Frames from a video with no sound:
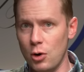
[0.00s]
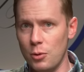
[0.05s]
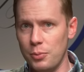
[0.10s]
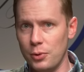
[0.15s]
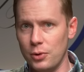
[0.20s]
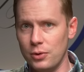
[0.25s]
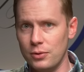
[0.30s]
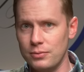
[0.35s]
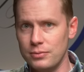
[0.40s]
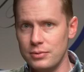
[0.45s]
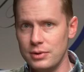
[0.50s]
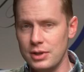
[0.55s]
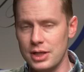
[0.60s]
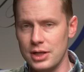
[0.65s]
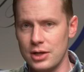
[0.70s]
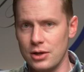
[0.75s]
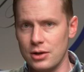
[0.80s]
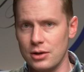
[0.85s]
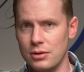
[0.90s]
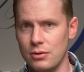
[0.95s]
Opal
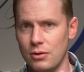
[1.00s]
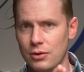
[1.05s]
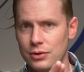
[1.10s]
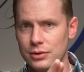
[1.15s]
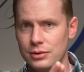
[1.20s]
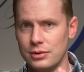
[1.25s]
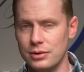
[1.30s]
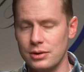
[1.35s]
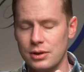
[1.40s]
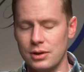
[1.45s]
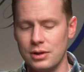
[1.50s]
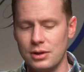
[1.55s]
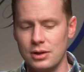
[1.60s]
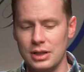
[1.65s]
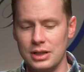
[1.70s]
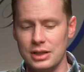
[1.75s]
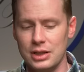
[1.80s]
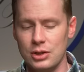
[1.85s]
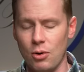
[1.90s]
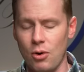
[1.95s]
here
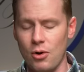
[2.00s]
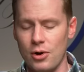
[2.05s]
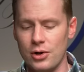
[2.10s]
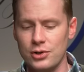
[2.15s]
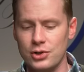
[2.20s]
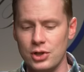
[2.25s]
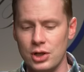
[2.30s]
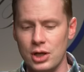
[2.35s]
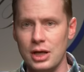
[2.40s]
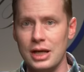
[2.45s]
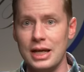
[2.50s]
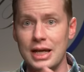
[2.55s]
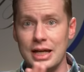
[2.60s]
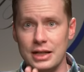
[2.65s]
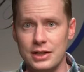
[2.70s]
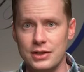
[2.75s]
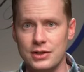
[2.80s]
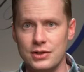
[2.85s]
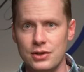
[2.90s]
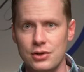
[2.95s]
in the orange
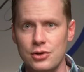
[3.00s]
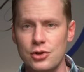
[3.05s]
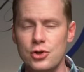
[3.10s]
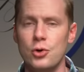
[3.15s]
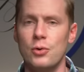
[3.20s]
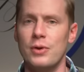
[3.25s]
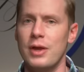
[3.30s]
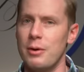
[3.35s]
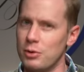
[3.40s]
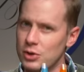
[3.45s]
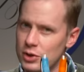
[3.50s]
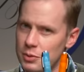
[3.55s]
is new. They were